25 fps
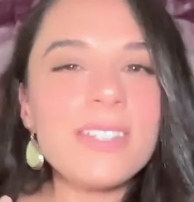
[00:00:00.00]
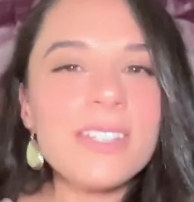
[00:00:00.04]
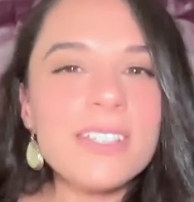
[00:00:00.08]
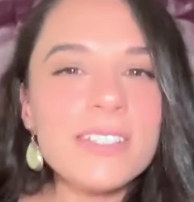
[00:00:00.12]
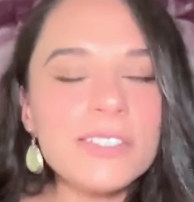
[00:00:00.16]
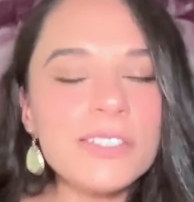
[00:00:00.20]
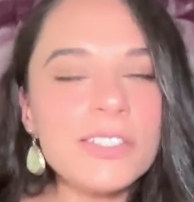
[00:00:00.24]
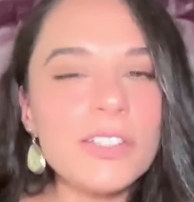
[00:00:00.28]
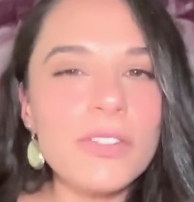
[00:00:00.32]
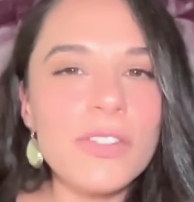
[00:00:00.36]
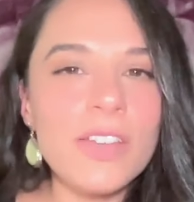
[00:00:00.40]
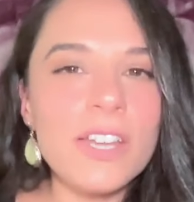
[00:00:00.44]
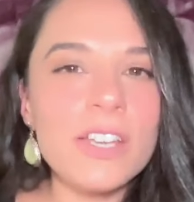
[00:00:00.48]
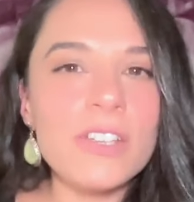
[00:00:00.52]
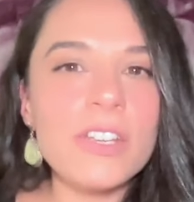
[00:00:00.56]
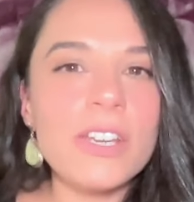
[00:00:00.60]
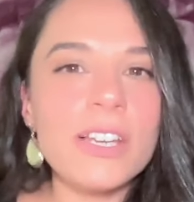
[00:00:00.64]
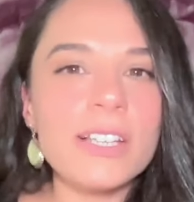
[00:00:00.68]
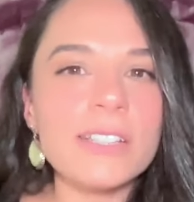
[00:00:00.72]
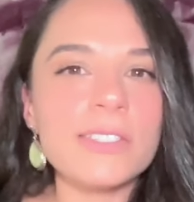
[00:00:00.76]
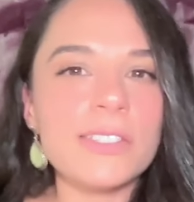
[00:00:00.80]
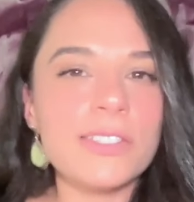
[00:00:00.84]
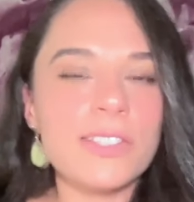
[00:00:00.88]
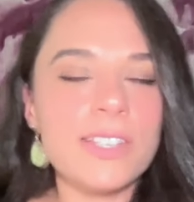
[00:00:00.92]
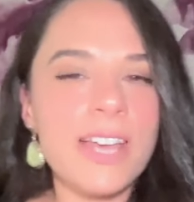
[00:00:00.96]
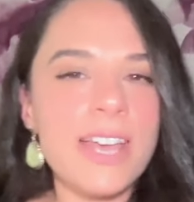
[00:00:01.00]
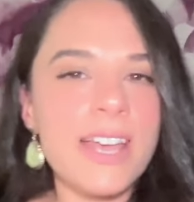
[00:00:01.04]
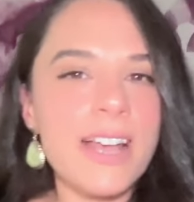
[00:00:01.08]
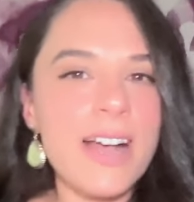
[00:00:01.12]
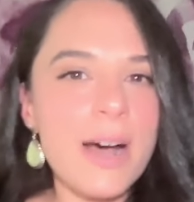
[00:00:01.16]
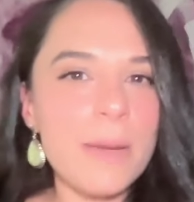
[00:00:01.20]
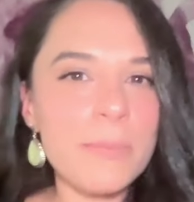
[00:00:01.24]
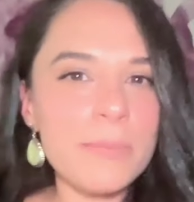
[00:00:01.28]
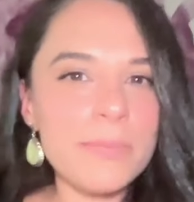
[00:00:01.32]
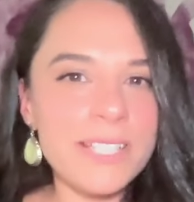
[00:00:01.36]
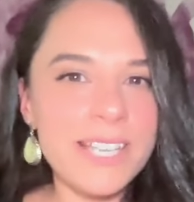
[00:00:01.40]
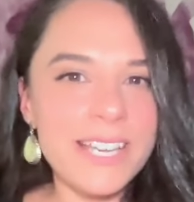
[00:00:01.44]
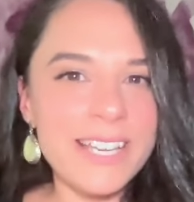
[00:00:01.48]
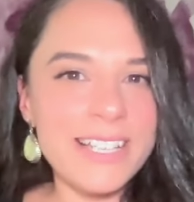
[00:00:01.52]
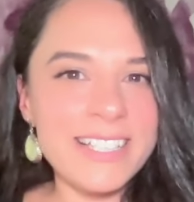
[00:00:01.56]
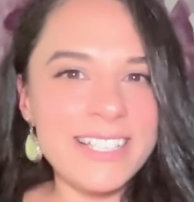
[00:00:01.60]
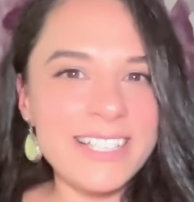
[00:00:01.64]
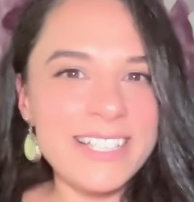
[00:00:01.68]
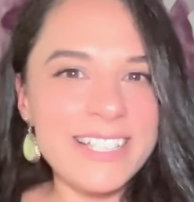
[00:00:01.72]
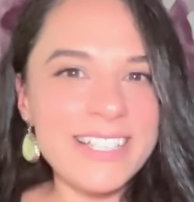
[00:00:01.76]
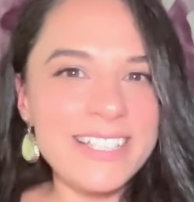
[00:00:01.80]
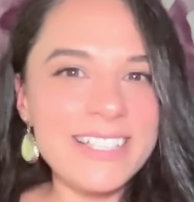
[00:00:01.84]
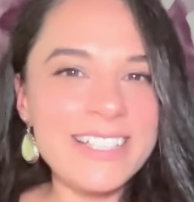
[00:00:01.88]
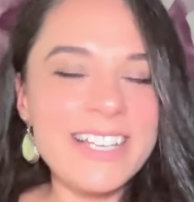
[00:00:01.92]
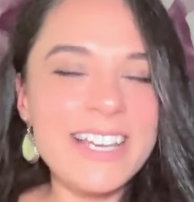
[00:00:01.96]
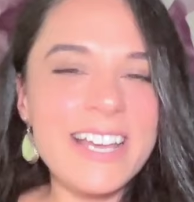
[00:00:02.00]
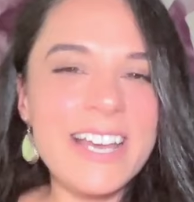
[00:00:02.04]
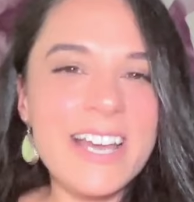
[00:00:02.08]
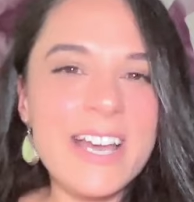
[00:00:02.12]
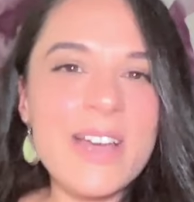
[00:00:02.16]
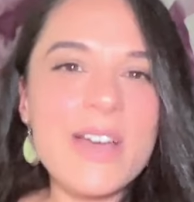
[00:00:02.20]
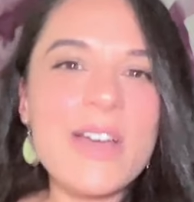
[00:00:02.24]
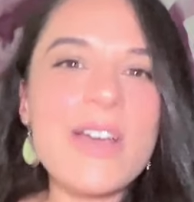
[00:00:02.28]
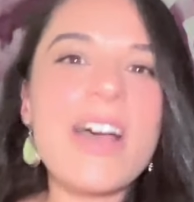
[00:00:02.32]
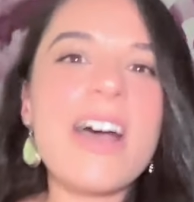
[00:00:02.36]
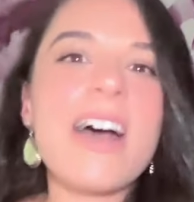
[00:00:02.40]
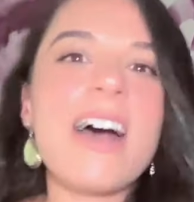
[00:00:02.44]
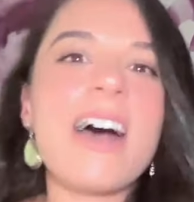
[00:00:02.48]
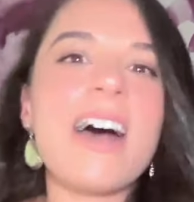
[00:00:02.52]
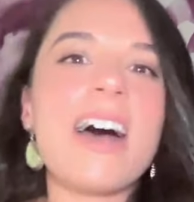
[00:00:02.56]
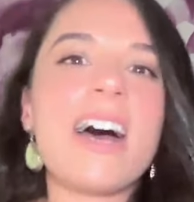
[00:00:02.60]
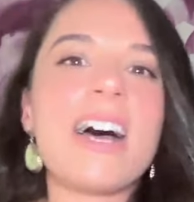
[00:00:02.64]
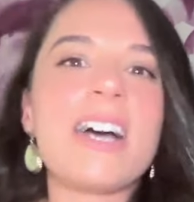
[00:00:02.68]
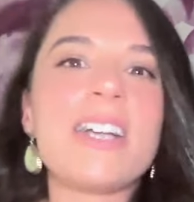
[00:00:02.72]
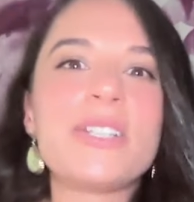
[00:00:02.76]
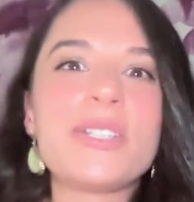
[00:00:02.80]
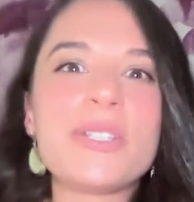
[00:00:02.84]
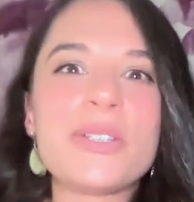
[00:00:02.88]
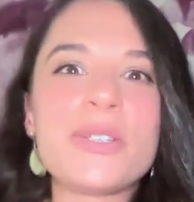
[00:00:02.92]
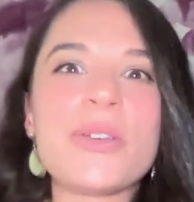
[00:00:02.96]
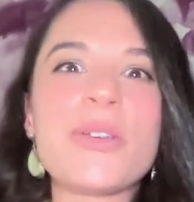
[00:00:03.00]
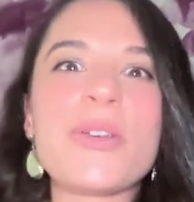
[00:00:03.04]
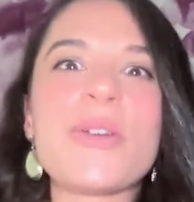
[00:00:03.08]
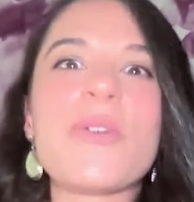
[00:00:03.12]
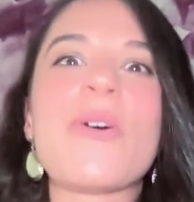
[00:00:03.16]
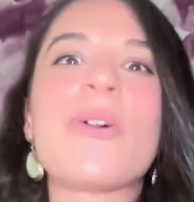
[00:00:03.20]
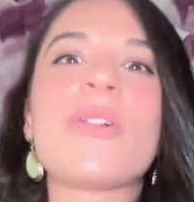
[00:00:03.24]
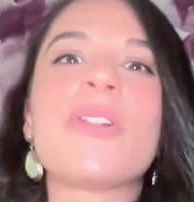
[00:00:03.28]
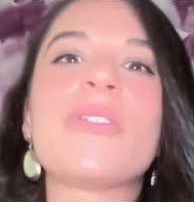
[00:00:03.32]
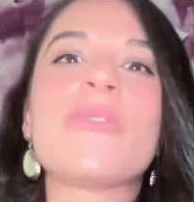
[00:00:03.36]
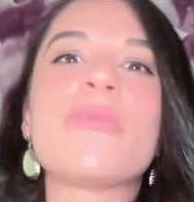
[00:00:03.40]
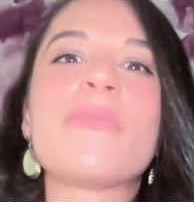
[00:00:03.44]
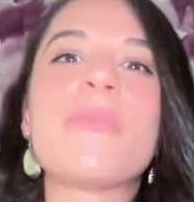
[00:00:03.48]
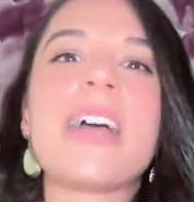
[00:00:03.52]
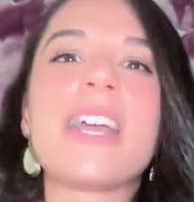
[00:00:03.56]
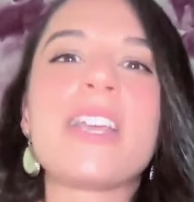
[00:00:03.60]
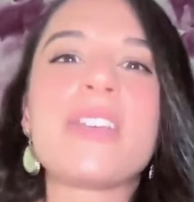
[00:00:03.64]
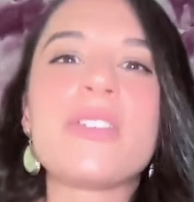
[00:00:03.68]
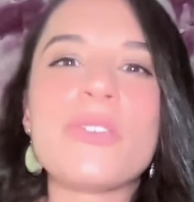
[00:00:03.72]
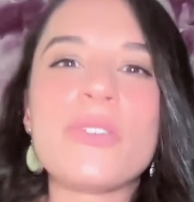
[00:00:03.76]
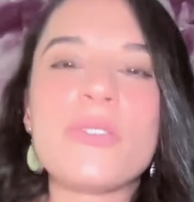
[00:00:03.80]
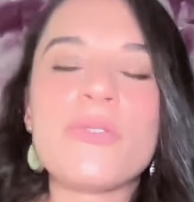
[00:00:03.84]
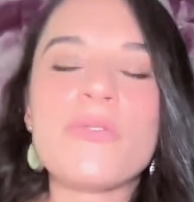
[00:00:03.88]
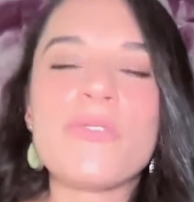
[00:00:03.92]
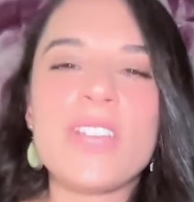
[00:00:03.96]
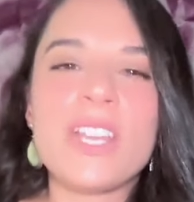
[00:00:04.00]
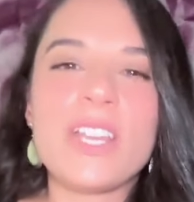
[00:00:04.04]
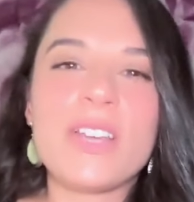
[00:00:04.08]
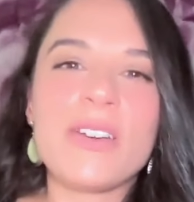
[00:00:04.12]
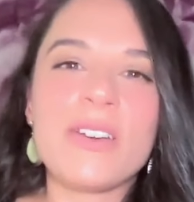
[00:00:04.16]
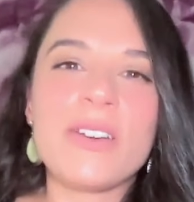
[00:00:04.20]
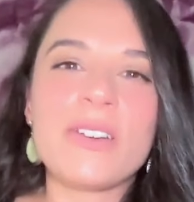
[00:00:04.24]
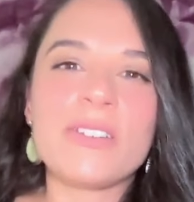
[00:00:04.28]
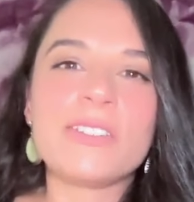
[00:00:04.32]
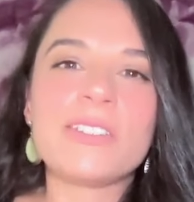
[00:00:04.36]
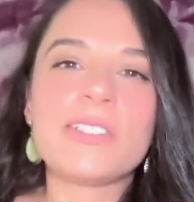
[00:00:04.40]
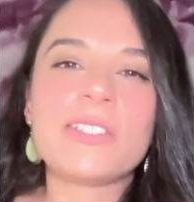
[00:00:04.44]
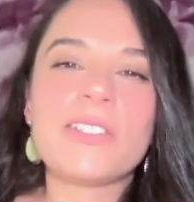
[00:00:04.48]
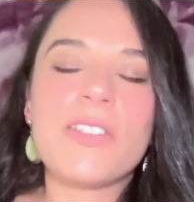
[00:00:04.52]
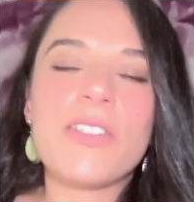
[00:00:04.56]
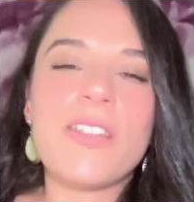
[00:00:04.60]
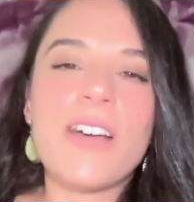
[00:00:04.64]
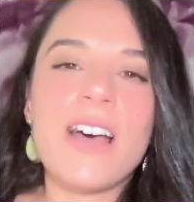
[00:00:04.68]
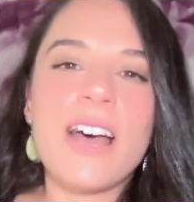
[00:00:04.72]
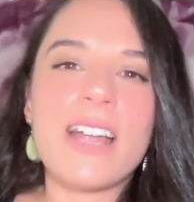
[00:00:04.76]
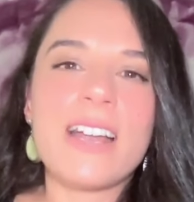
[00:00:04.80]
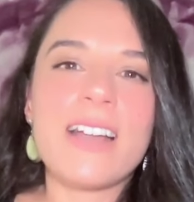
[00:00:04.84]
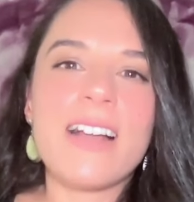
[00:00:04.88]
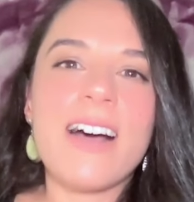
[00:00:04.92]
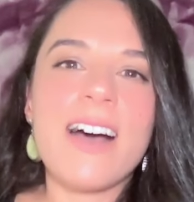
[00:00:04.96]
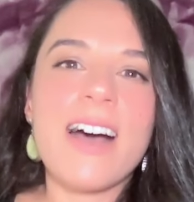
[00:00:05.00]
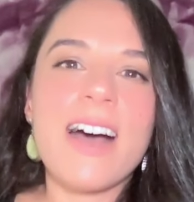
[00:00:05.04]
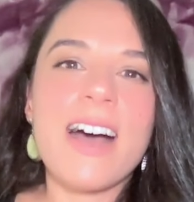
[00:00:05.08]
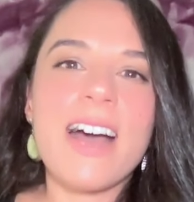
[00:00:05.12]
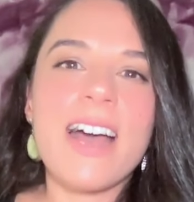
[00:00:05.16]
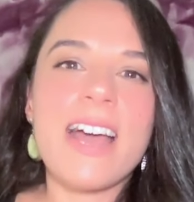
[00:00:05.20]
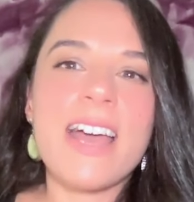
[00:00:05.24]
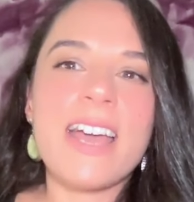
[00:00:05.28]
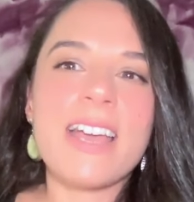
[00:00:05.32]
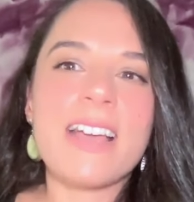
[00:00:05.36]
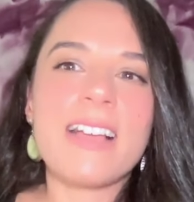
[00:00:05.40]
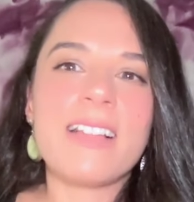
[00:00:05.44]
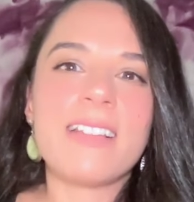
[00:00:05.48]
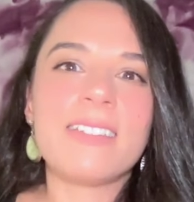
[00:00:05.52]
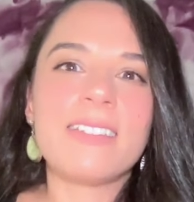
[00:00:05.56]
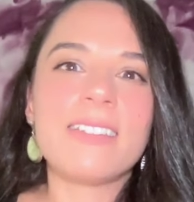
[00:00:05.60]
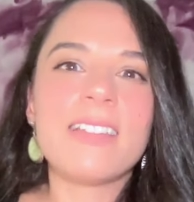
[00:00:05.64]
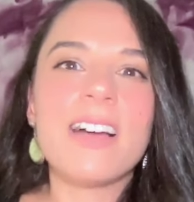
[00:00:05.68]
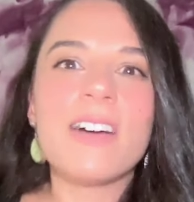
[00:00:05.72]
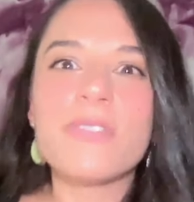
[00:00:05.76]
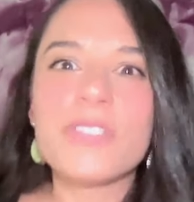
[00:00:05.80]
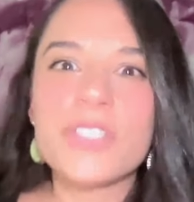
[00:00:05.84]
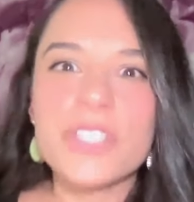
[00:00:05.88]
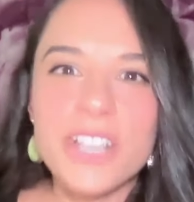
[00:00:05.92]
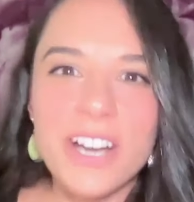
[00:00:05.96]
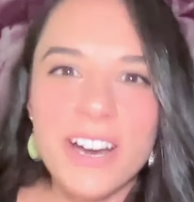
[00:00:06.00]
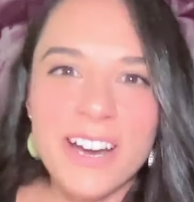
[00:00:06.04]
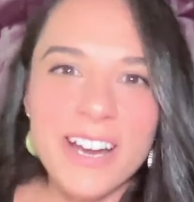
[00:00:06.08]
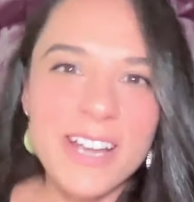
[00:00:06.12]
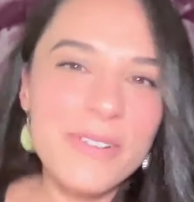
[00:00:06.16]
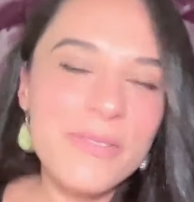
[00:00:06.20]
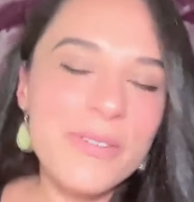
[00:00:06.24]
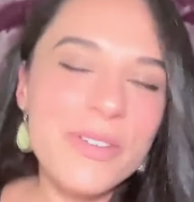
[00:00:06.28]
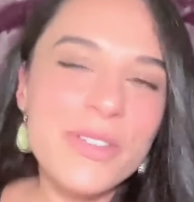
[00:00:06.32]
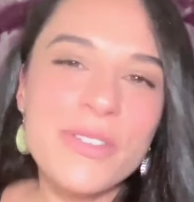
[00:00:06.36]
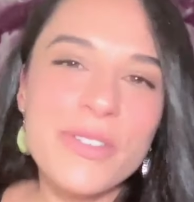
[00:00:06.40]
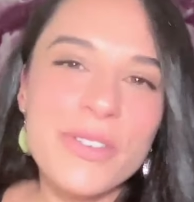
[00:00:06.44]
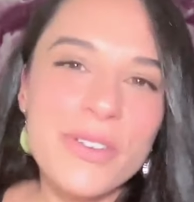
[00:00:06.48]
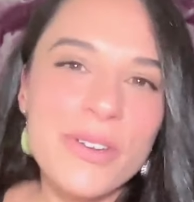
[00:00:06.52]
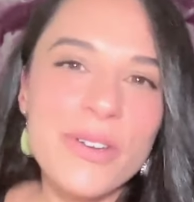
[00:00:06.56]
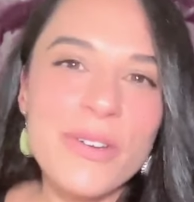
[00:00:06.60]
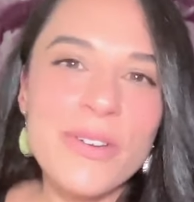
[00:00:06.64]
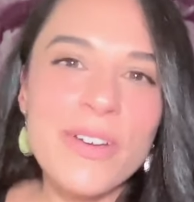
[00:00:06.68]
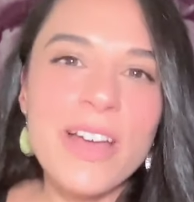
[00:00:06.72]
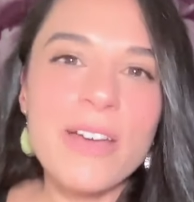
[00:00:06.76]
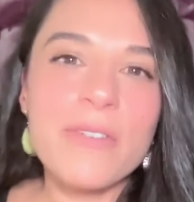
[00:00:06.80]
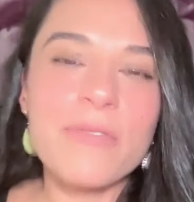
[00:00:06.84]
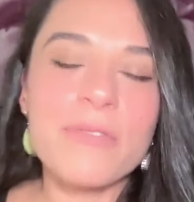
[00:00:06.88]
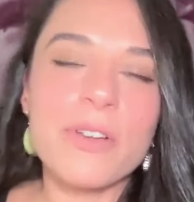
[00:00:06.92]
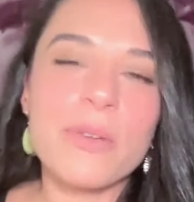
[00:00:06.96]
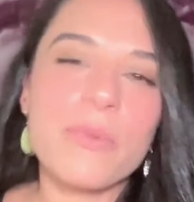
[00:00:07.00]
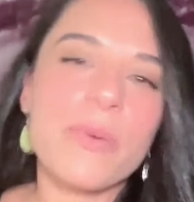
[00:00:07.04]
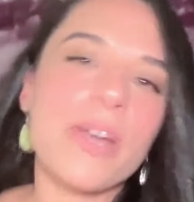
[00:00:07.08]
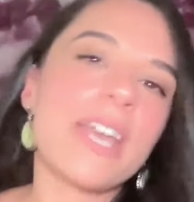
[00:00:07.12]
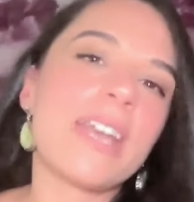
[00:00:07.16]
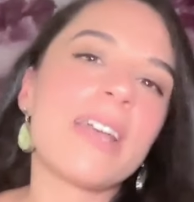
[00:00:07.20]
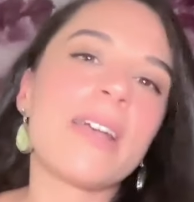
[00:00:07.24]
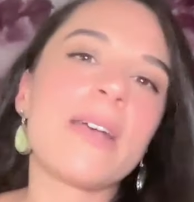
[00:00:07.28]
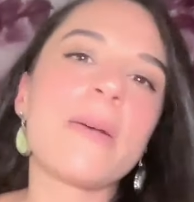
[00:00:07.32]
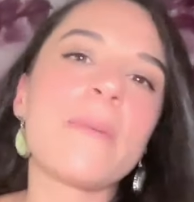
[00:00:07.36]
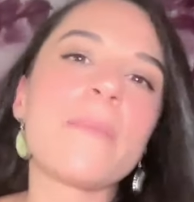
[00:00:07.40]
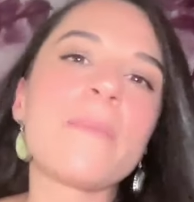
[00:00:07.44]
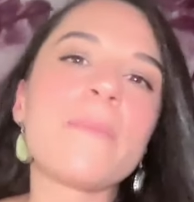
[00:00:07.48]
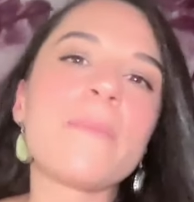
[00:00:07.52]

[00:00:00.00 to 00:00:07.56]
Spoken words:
so then you can stay updated to all of my new videos that I love sharing with you every week.